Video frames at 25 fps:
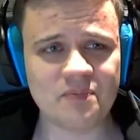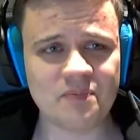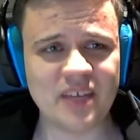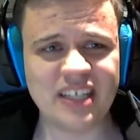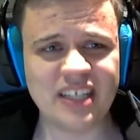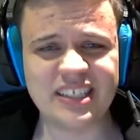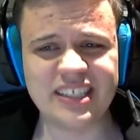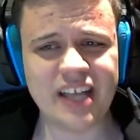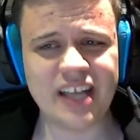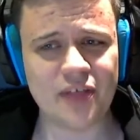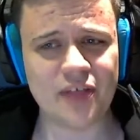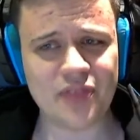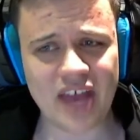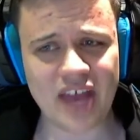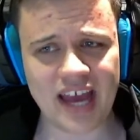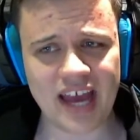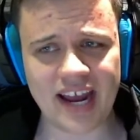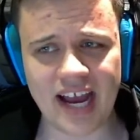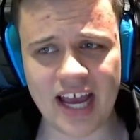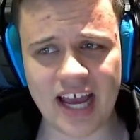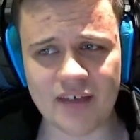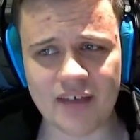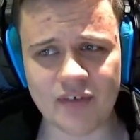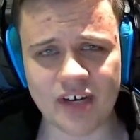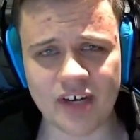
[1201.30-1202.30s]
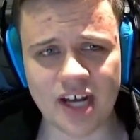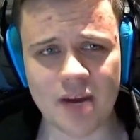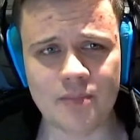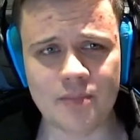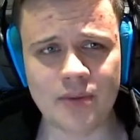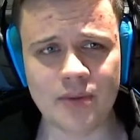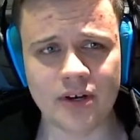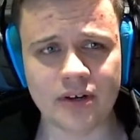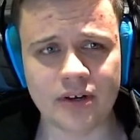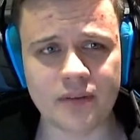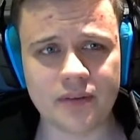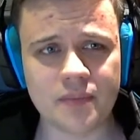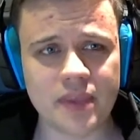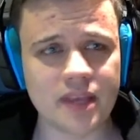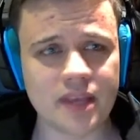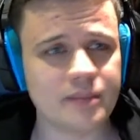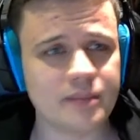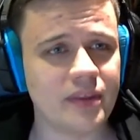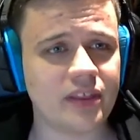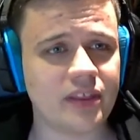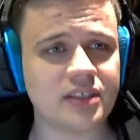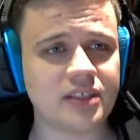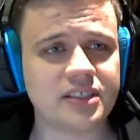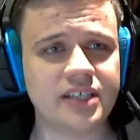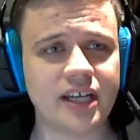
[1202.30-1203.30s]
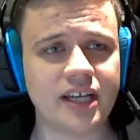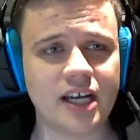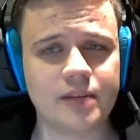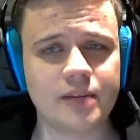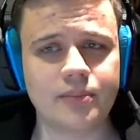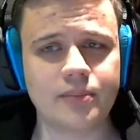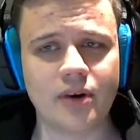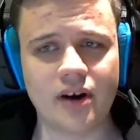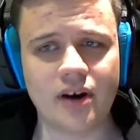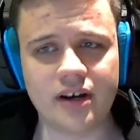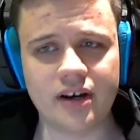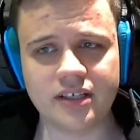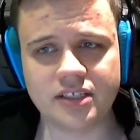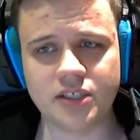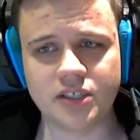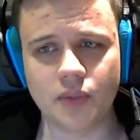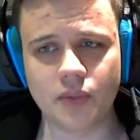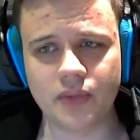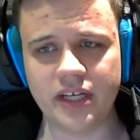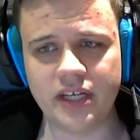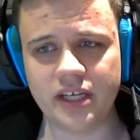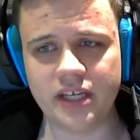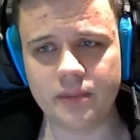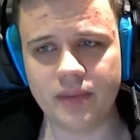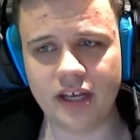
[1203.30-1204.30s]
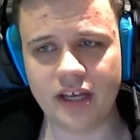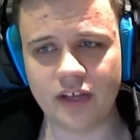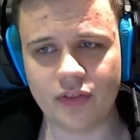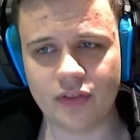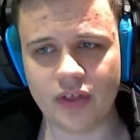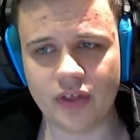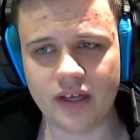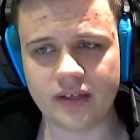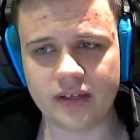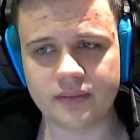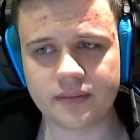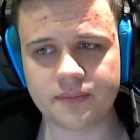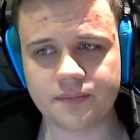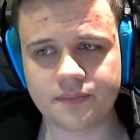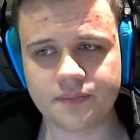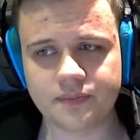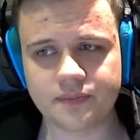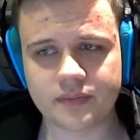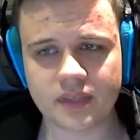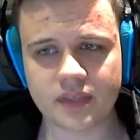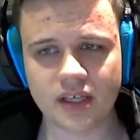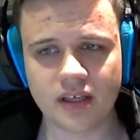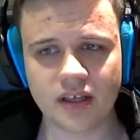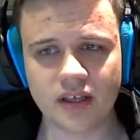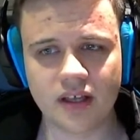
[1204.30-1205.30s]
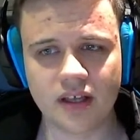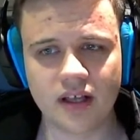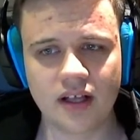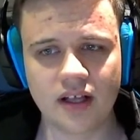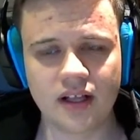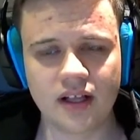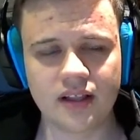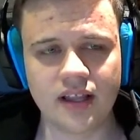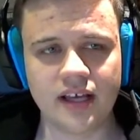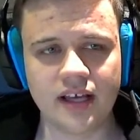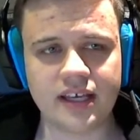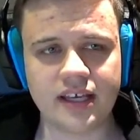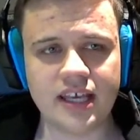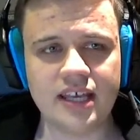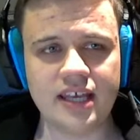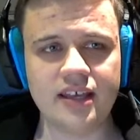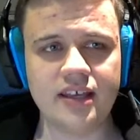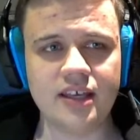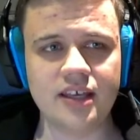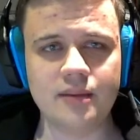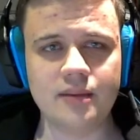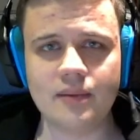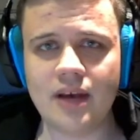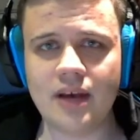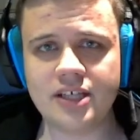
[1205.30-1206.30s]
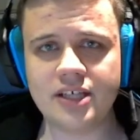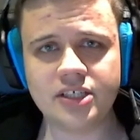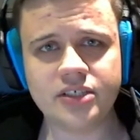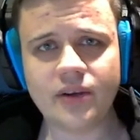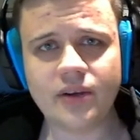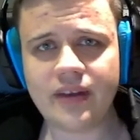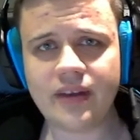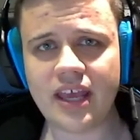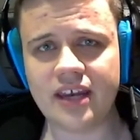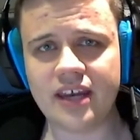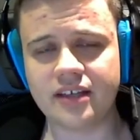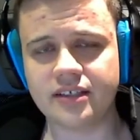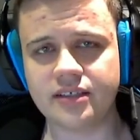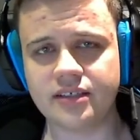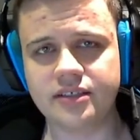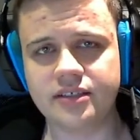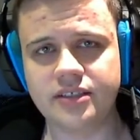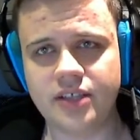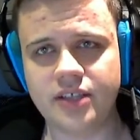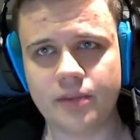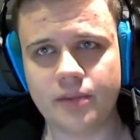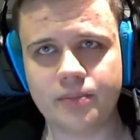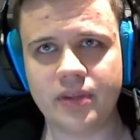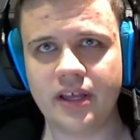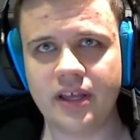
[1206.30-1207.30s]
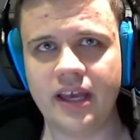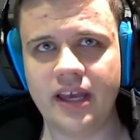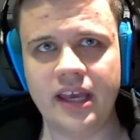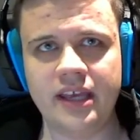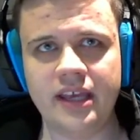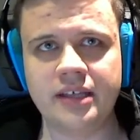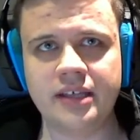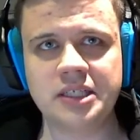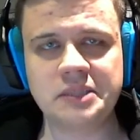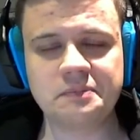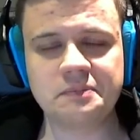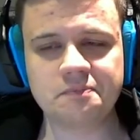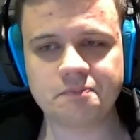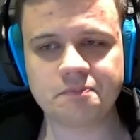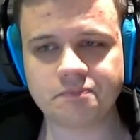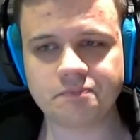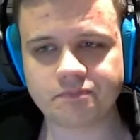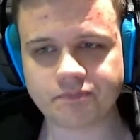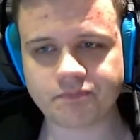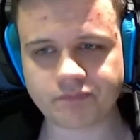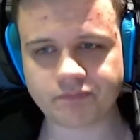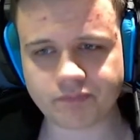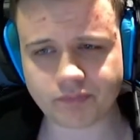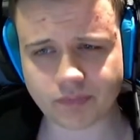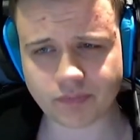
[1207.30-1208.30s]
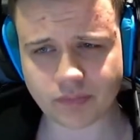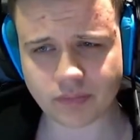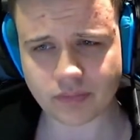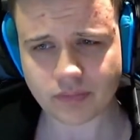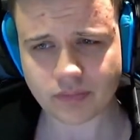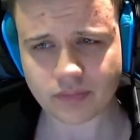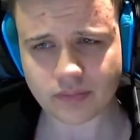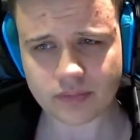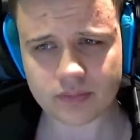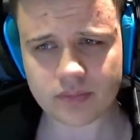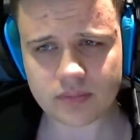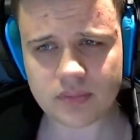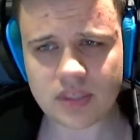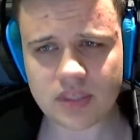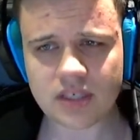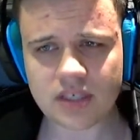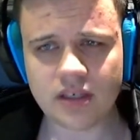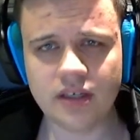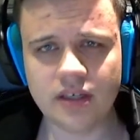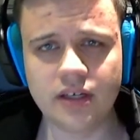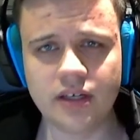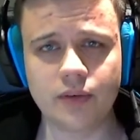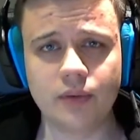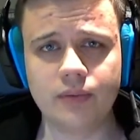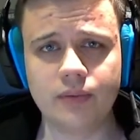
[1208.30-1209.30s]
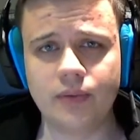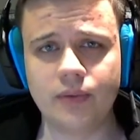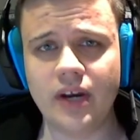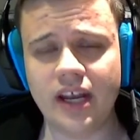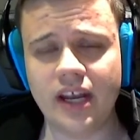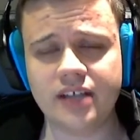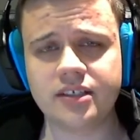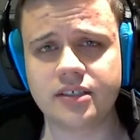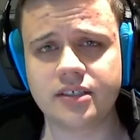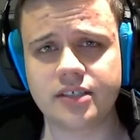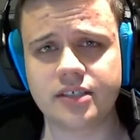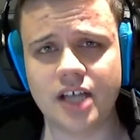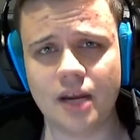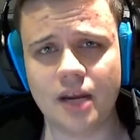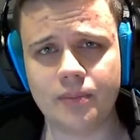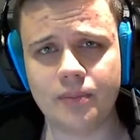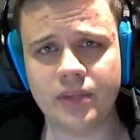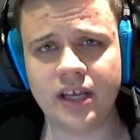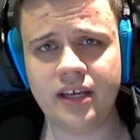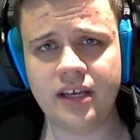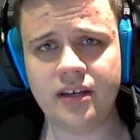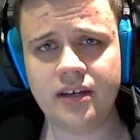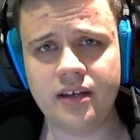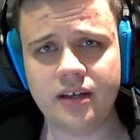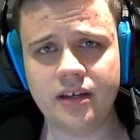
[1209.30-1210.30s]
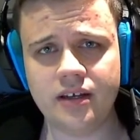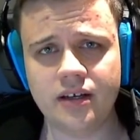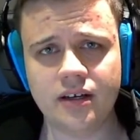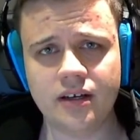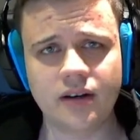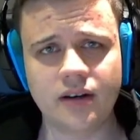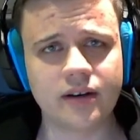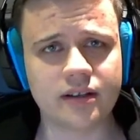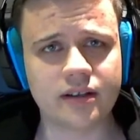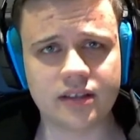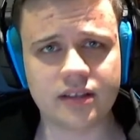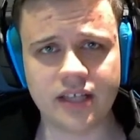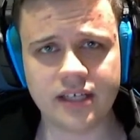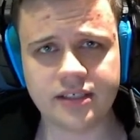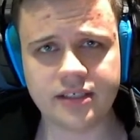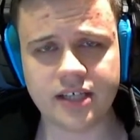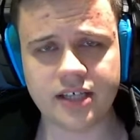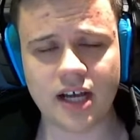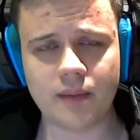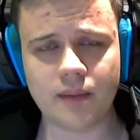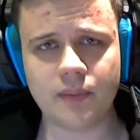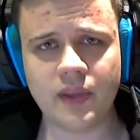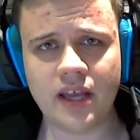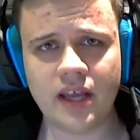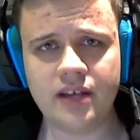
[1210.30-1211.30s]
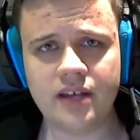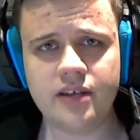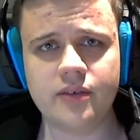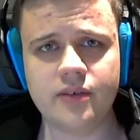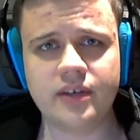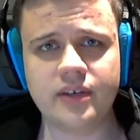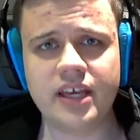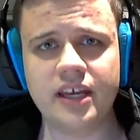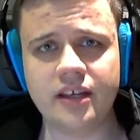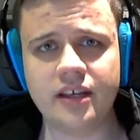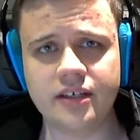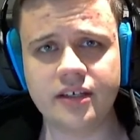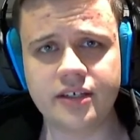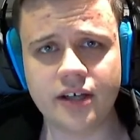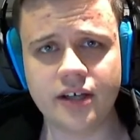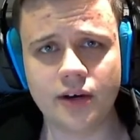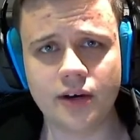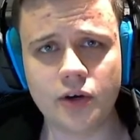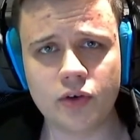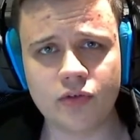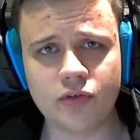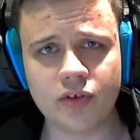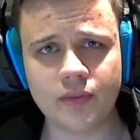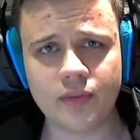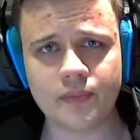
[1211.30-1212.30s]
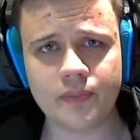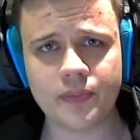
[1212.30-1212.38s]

It's not that high of a number, but the second part is the really big thing. Like, imagine you're playing Renekton top lane, or Kled top lane, you're getting Dove.